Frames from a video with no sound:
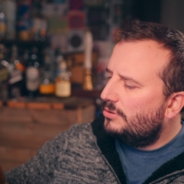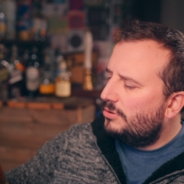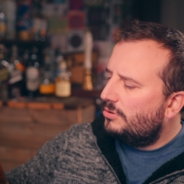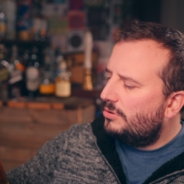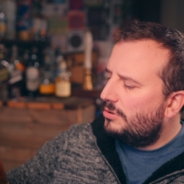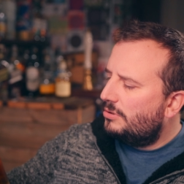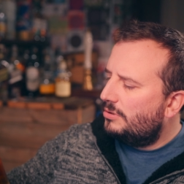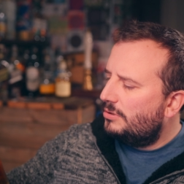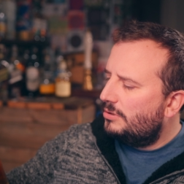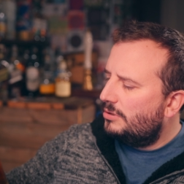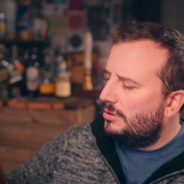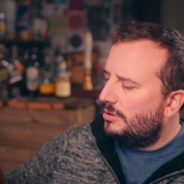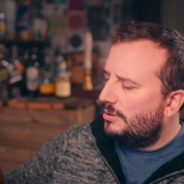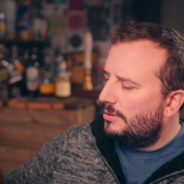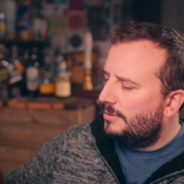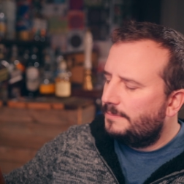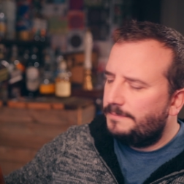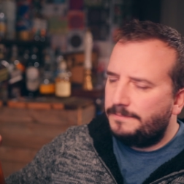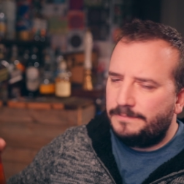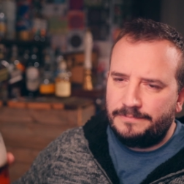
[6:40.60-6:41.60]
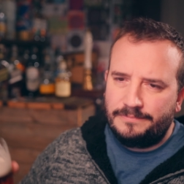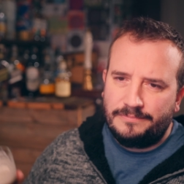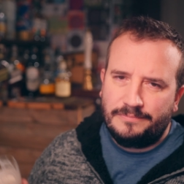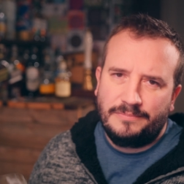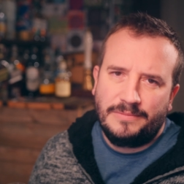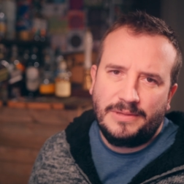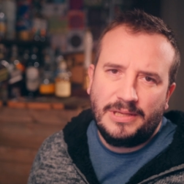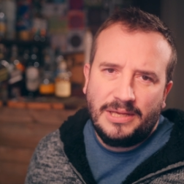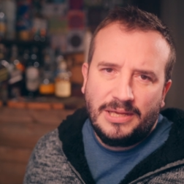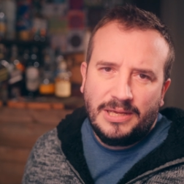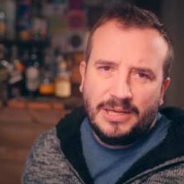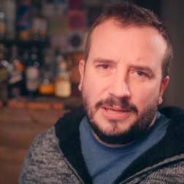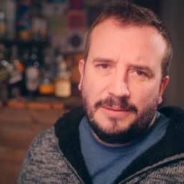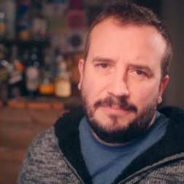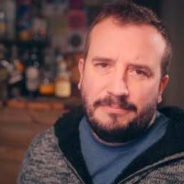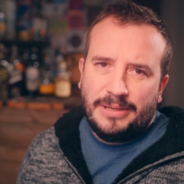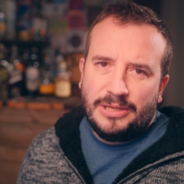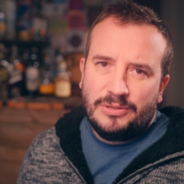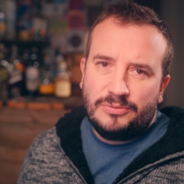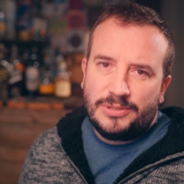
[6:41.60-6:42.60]
Oh,
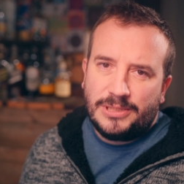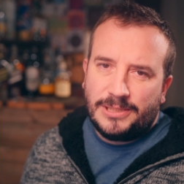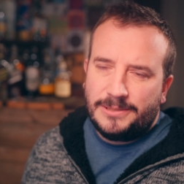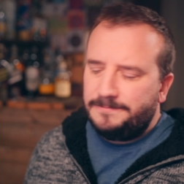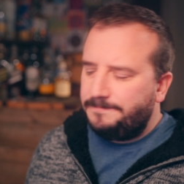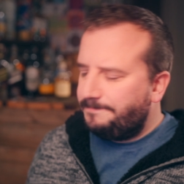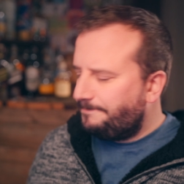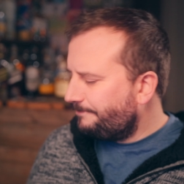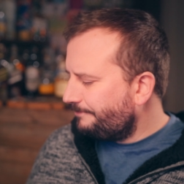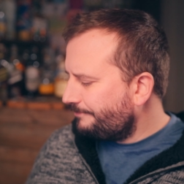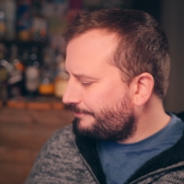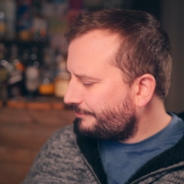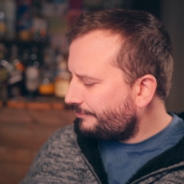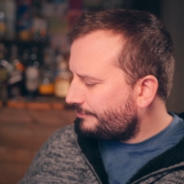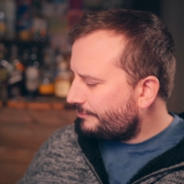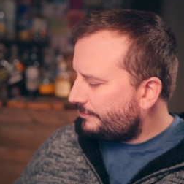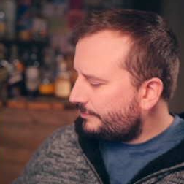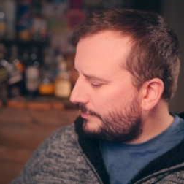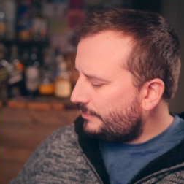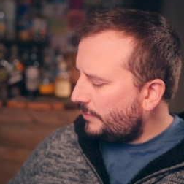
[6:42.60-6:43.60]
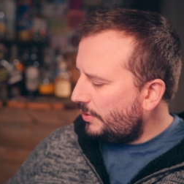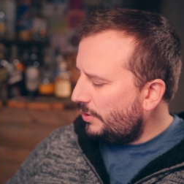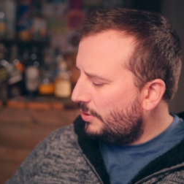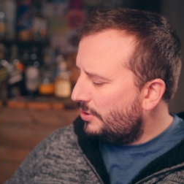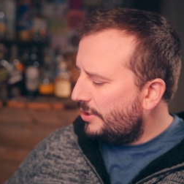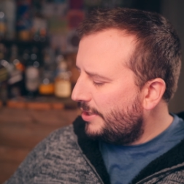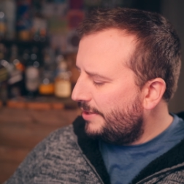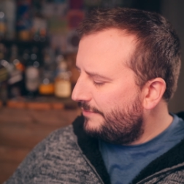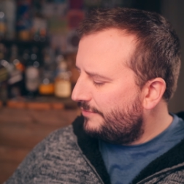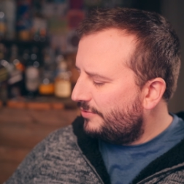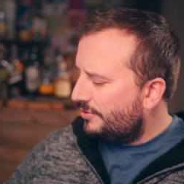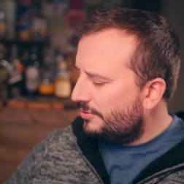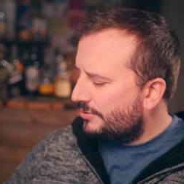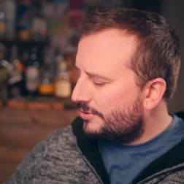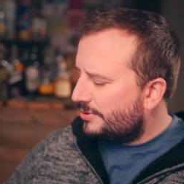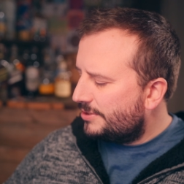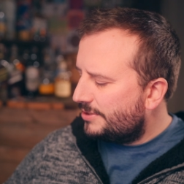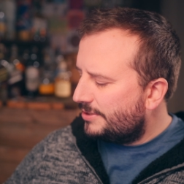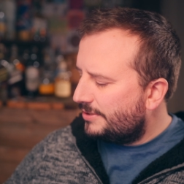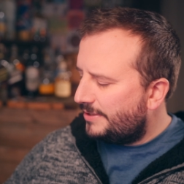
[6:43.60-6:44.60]
belter. Alright
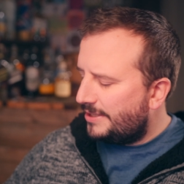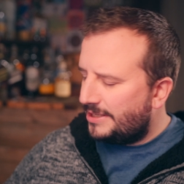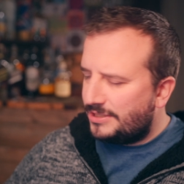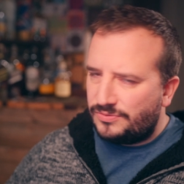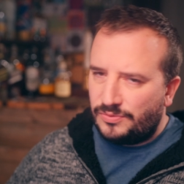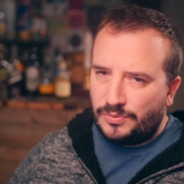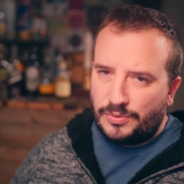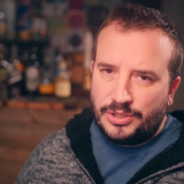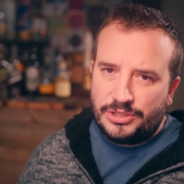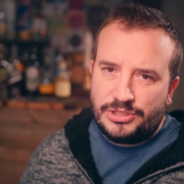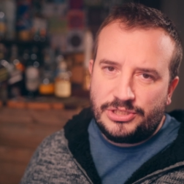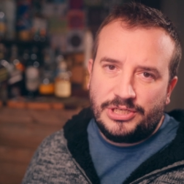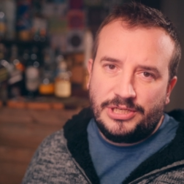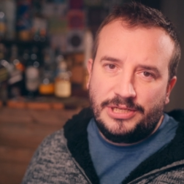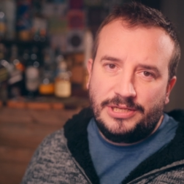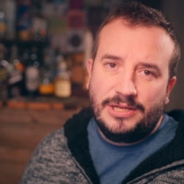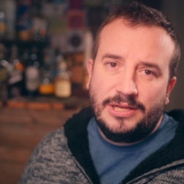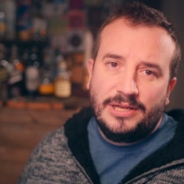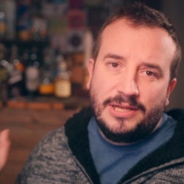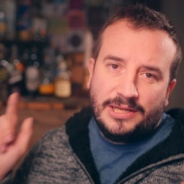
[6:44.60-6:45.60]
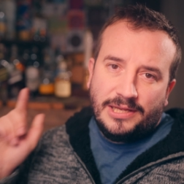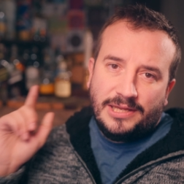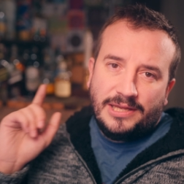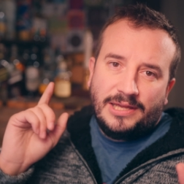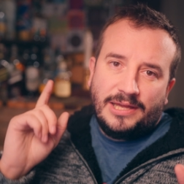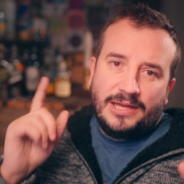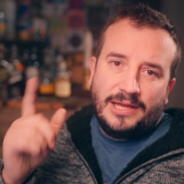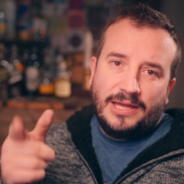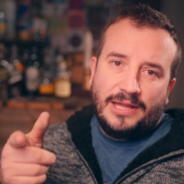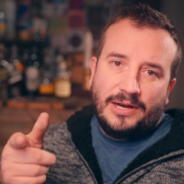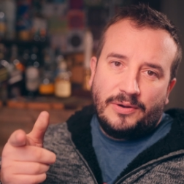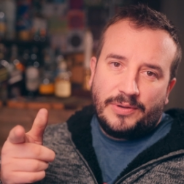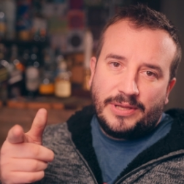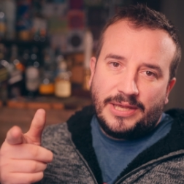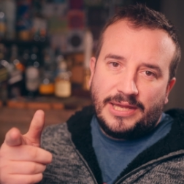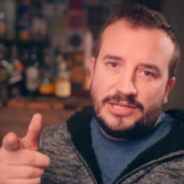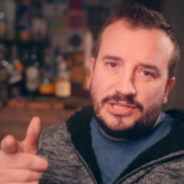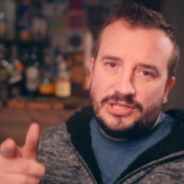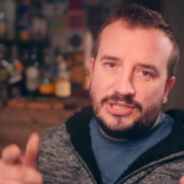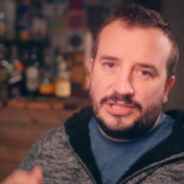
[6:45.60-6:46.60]
folks, thanks for watching and I'll
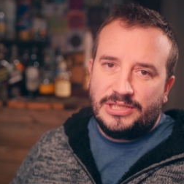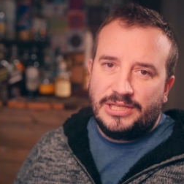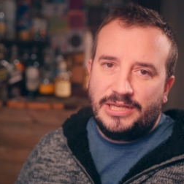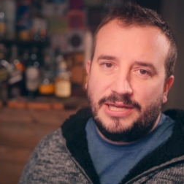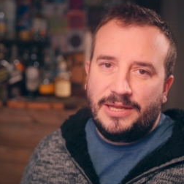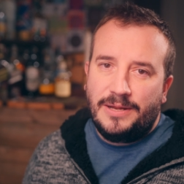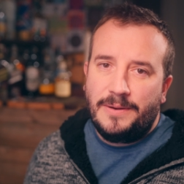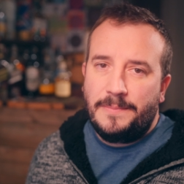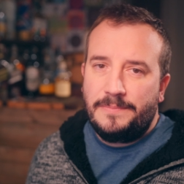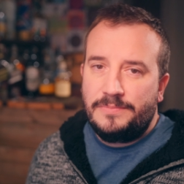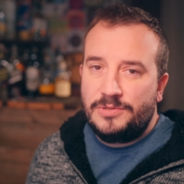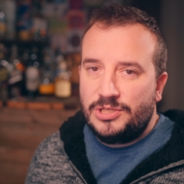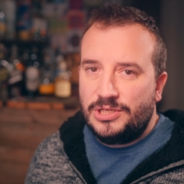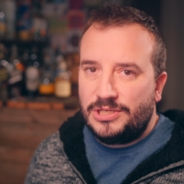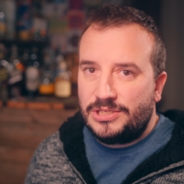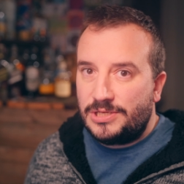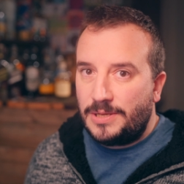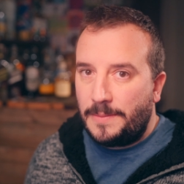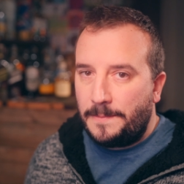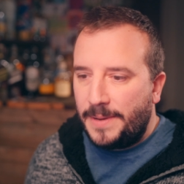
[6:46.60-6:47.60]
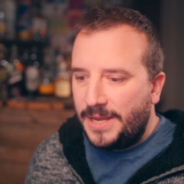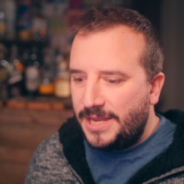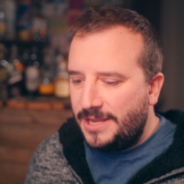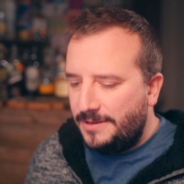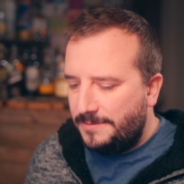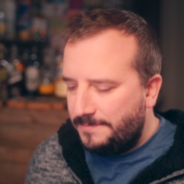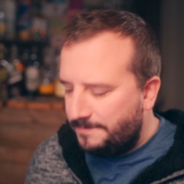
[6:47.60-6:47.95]
catch you later. Cheers, bye.